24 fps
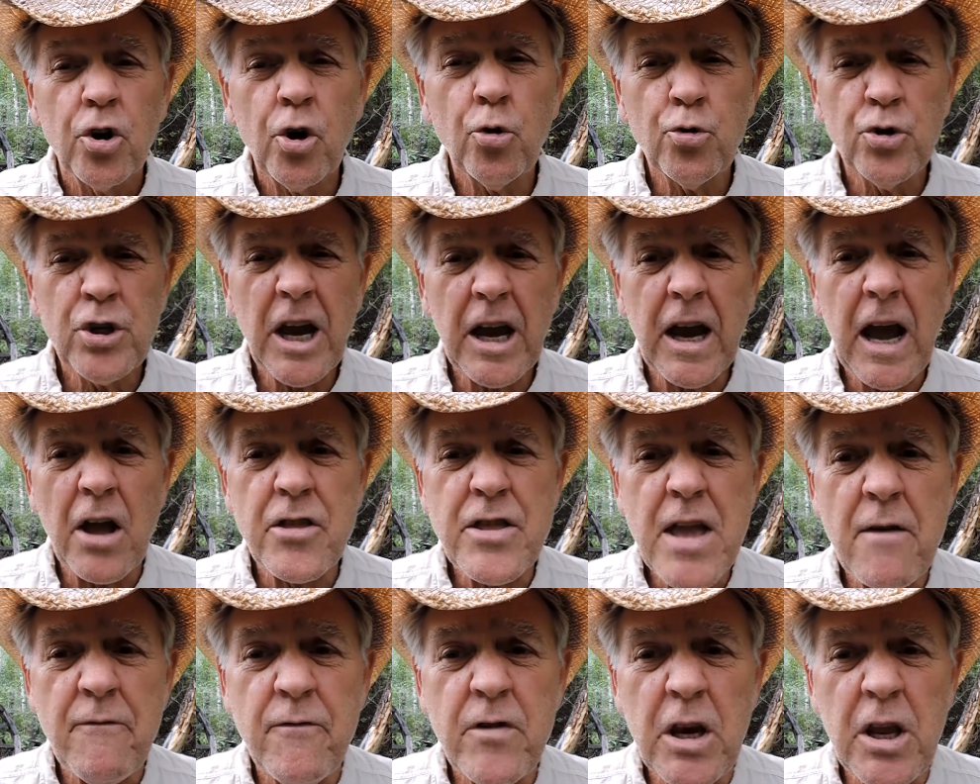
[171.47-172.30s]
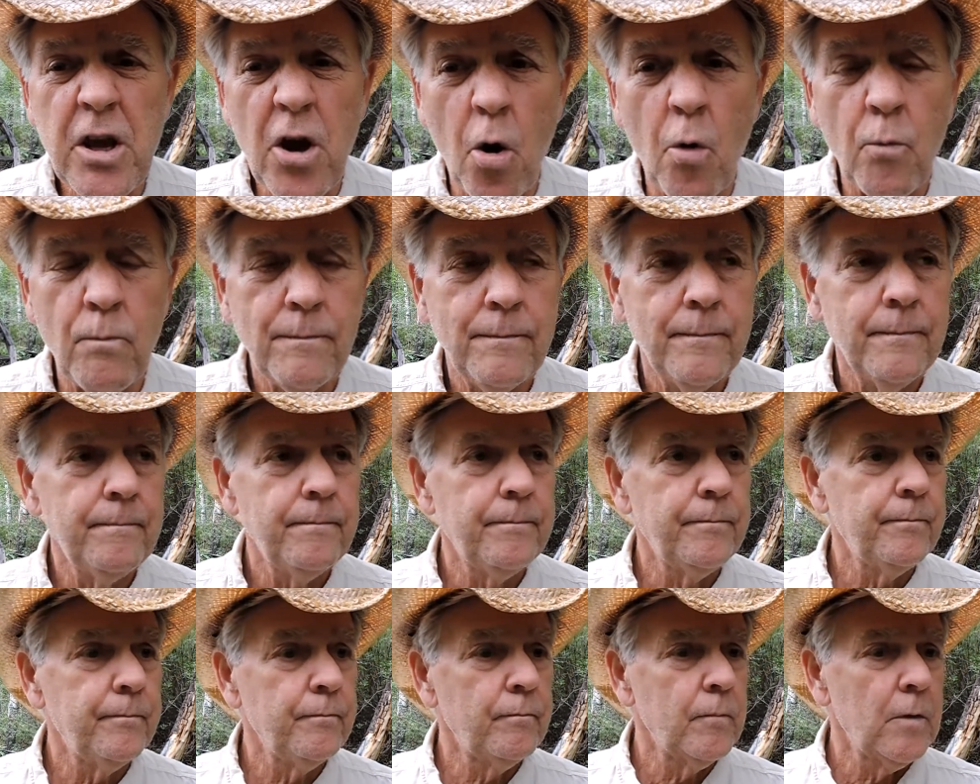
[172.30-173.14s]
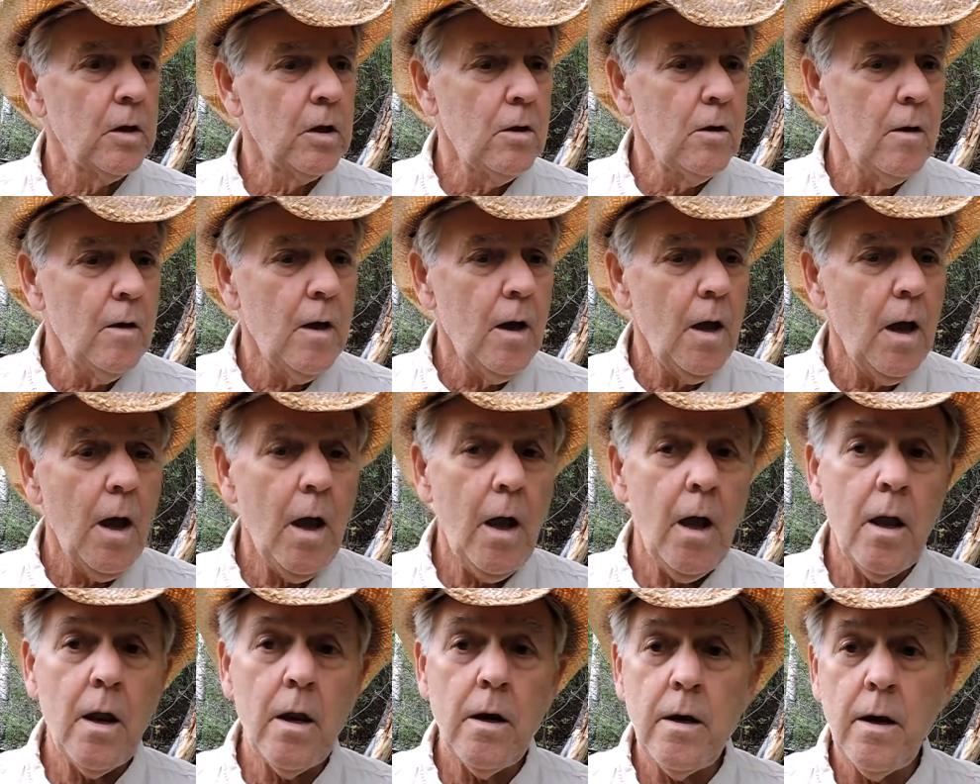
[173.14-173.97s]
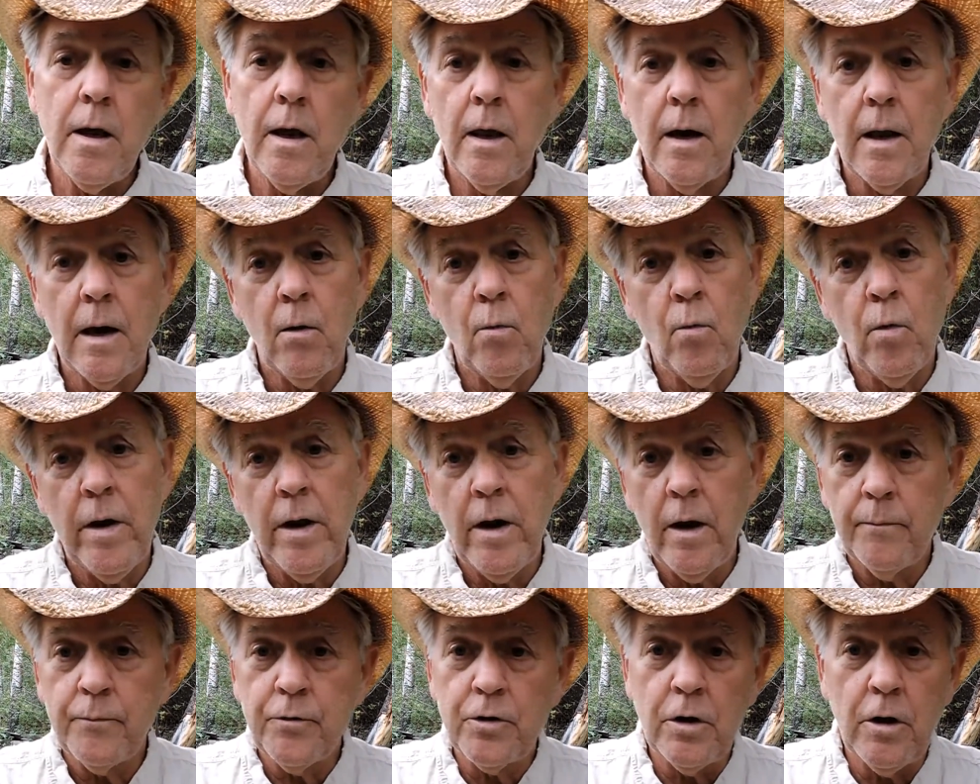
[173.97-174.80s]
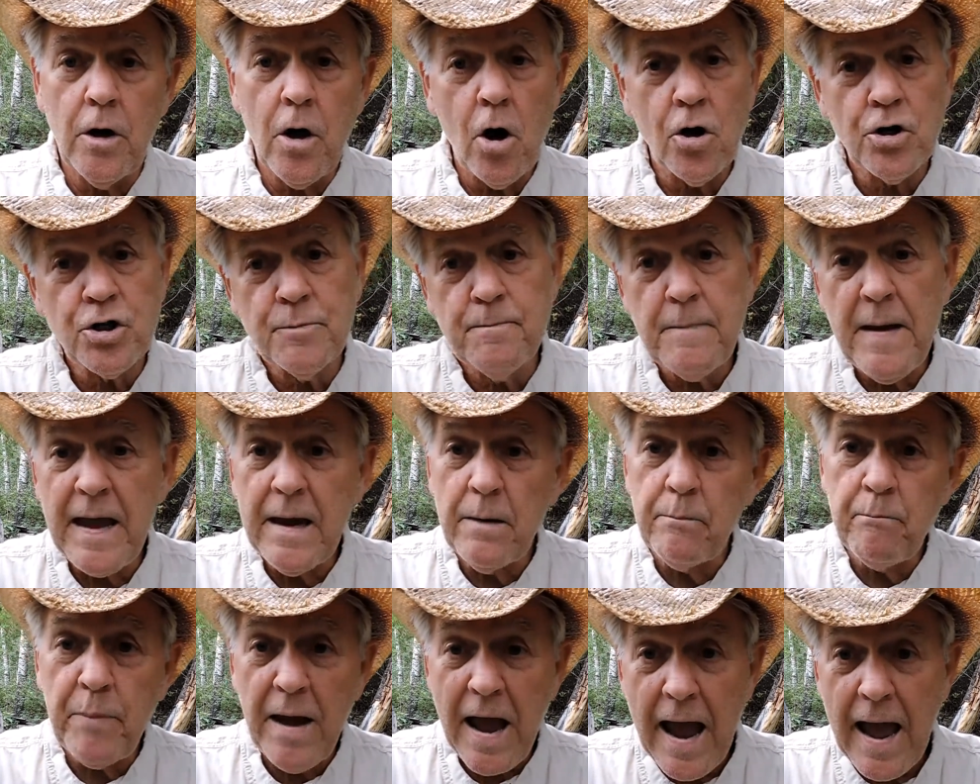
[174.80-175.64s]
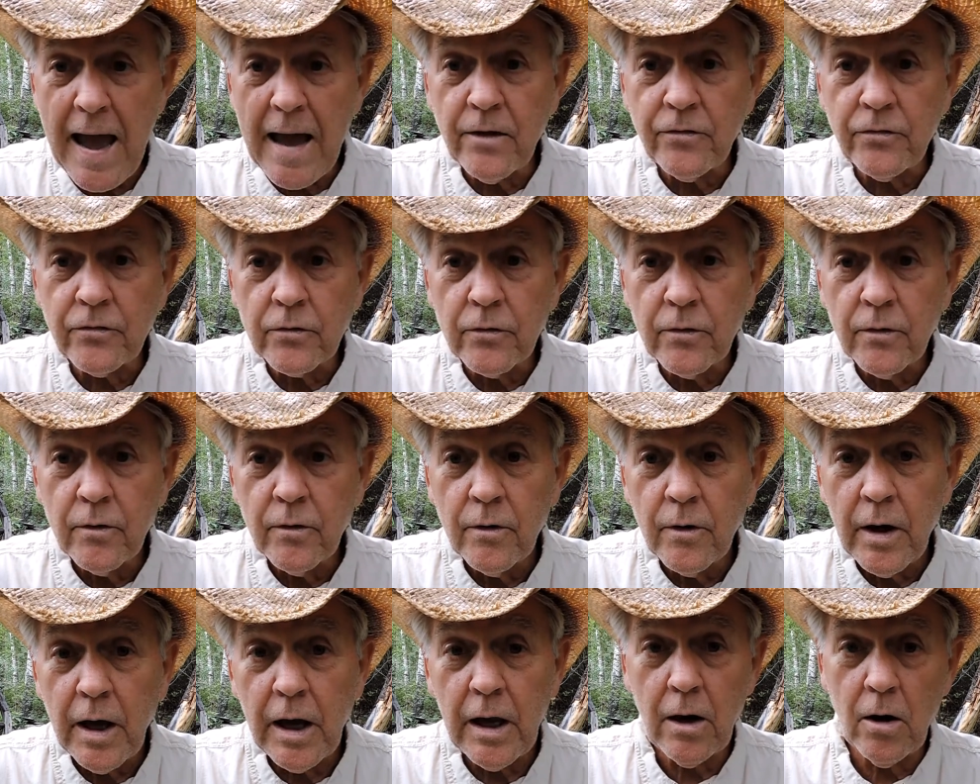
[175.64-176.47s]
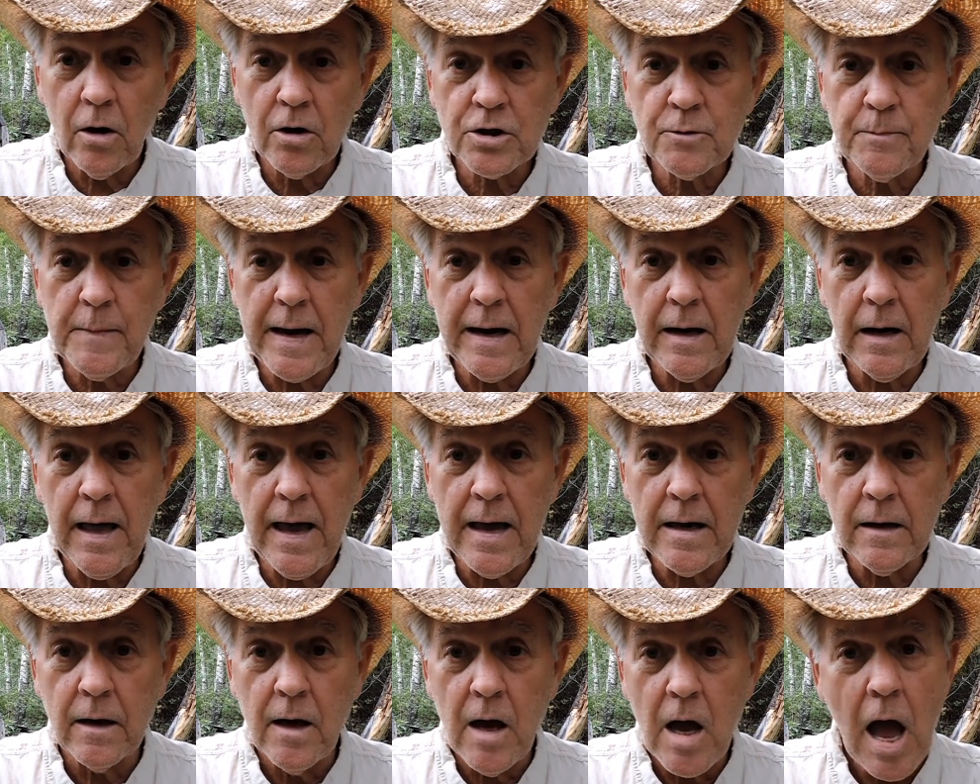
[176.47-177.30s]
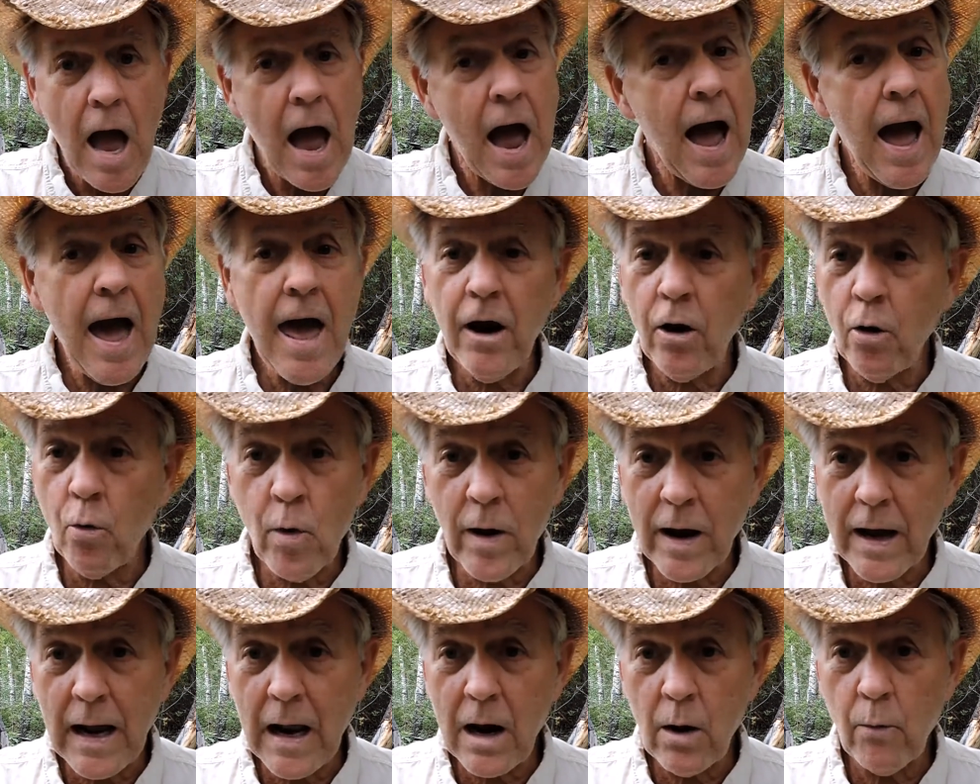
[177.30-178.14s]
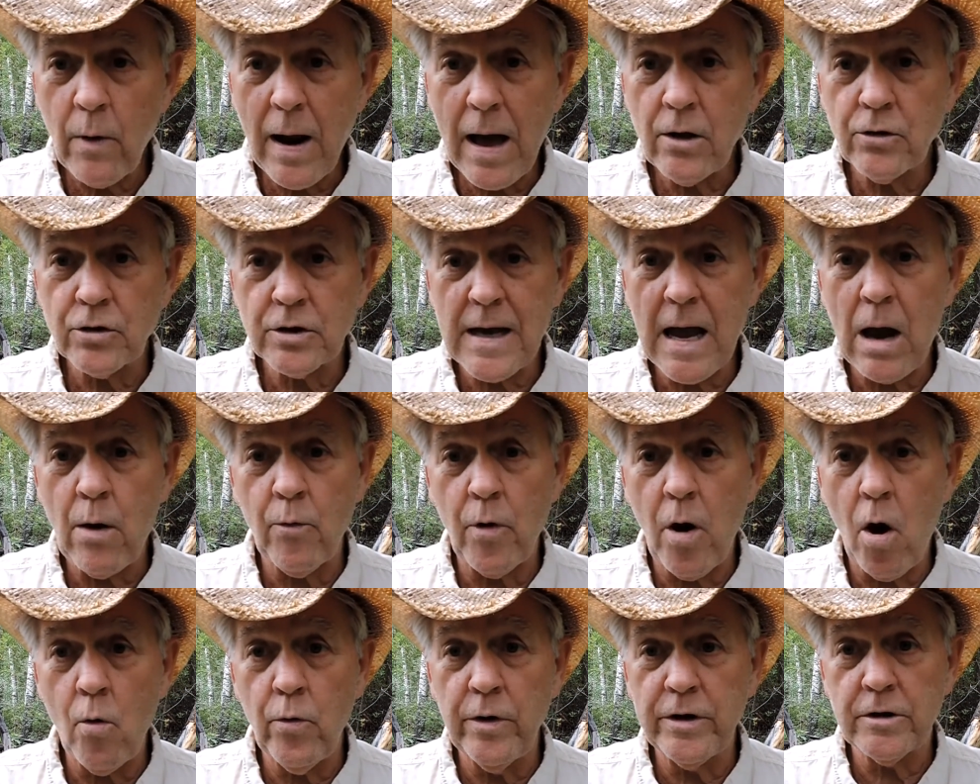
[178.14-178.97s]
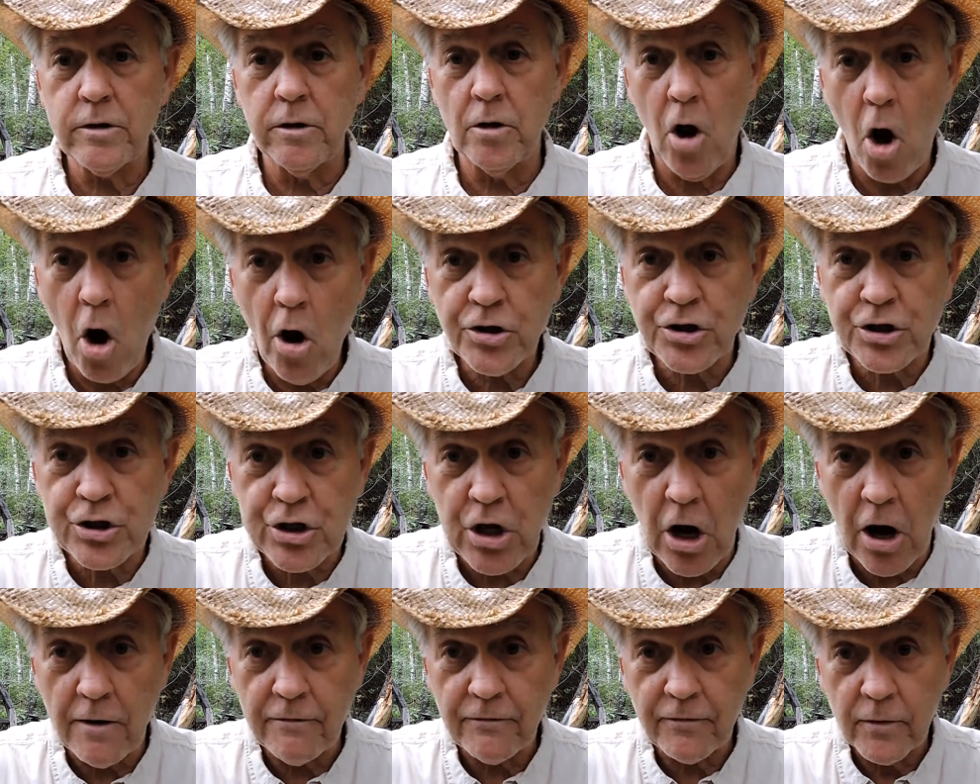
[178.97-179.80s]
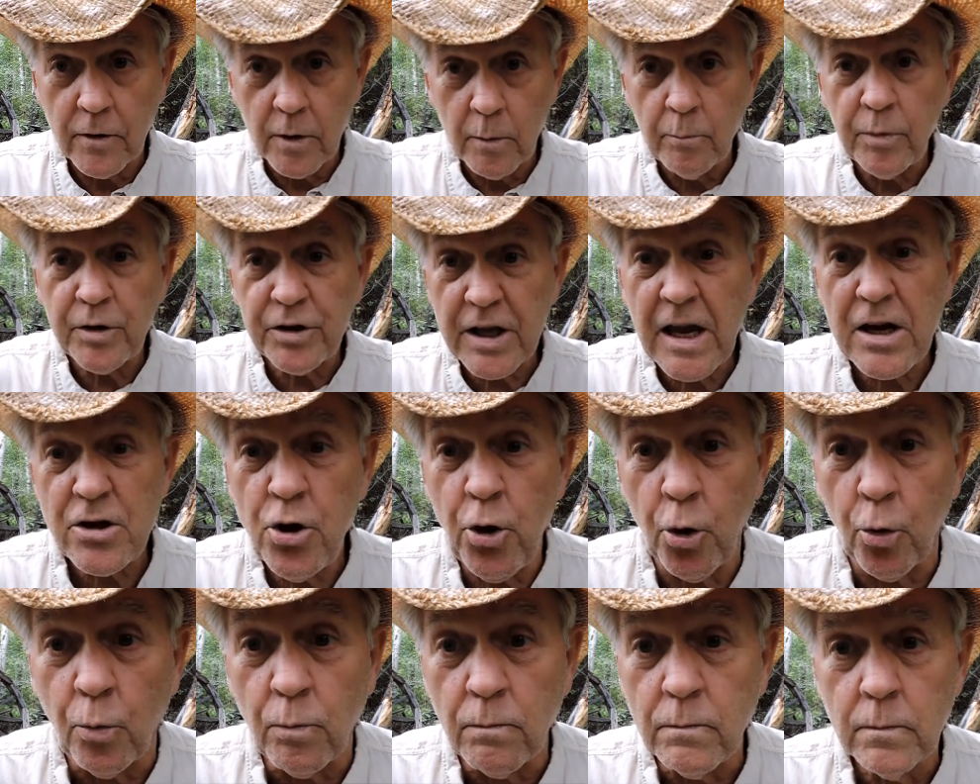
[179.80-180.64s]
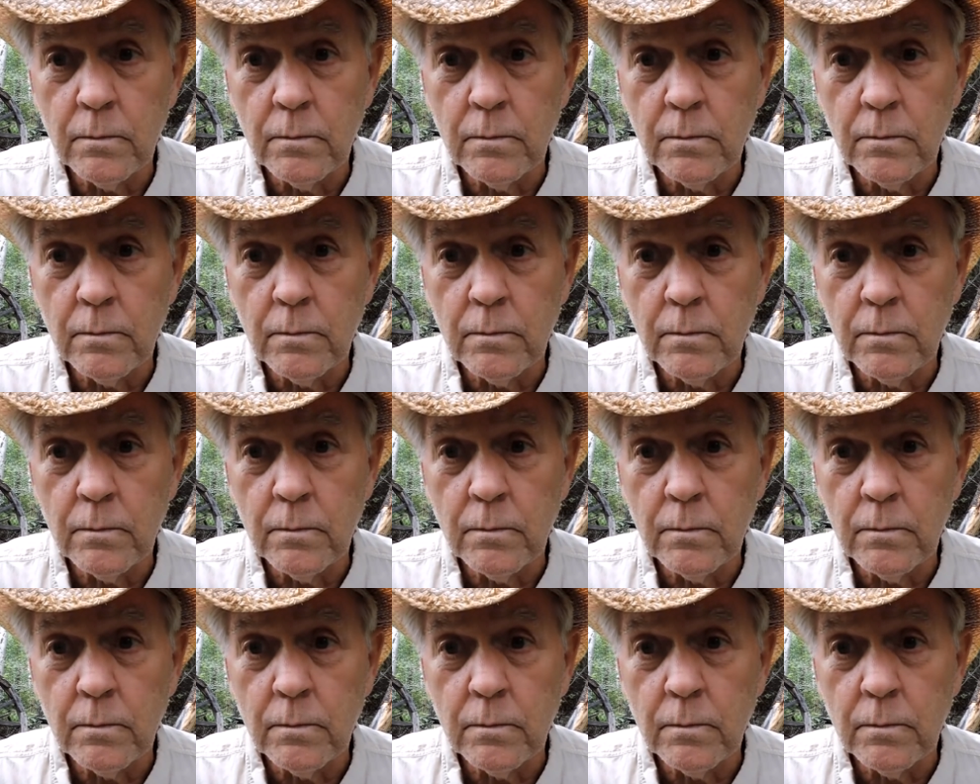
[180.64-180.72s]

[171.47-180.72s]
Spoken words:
Go check out that video. And then I went up to Lost Man Pass and Lost Man Lake. I don't know what Colorado's got with all this lost stuff. What they do.